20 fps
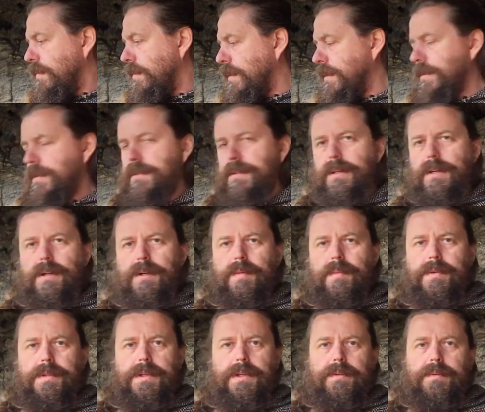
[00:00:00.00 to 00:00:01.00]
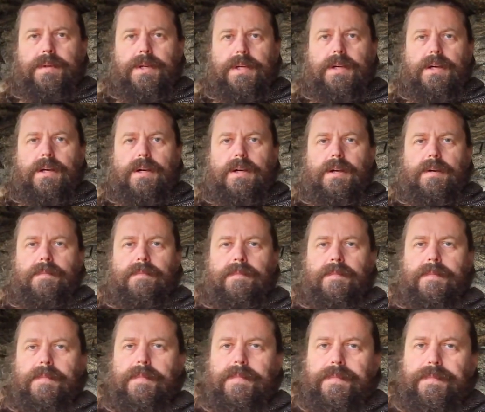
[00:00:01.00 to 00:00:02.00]
But uh, but anyway,
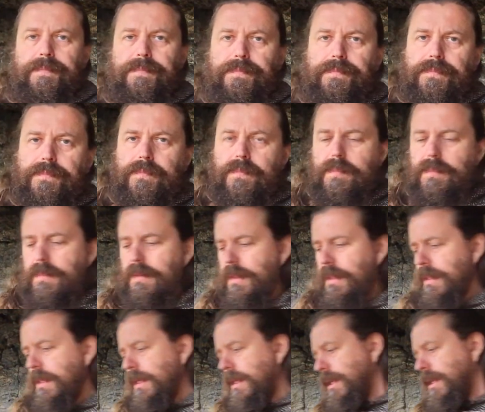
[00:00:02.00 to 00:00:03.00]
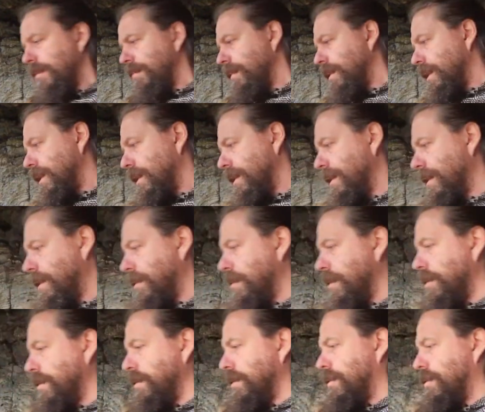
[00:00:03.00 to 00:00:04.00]
I'm I'm uh, I'm
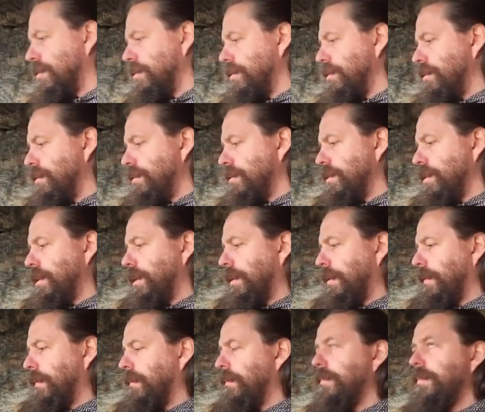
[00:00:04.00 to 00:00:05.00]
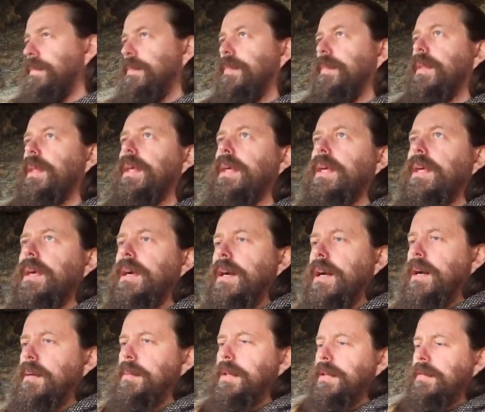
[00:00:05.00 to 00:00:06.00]
going to
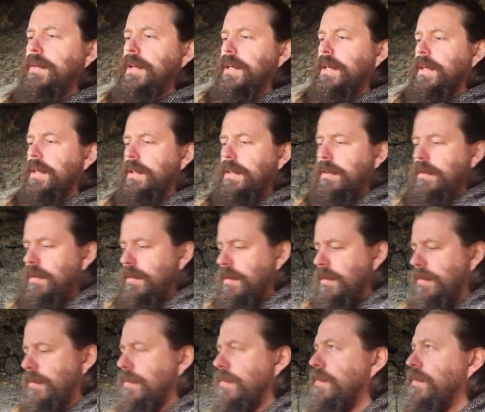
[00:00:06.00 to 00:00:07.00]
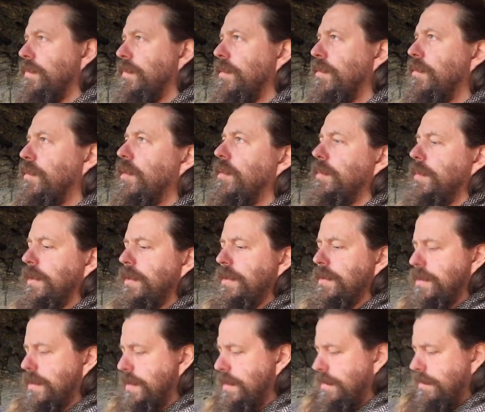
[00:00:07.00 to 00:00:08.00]
uh, I'm leaving in a few
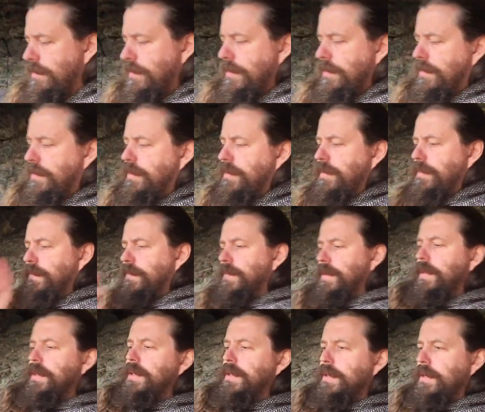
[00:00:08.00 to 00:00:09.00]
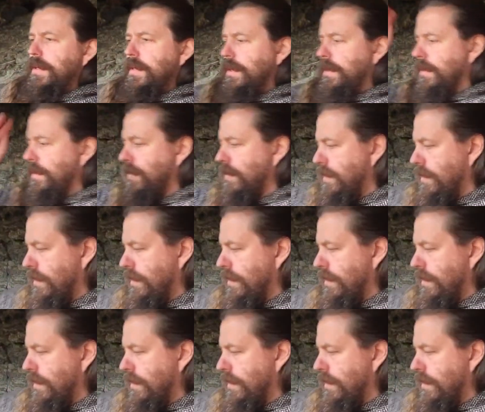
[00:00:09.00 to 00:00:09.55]
minutes. ah.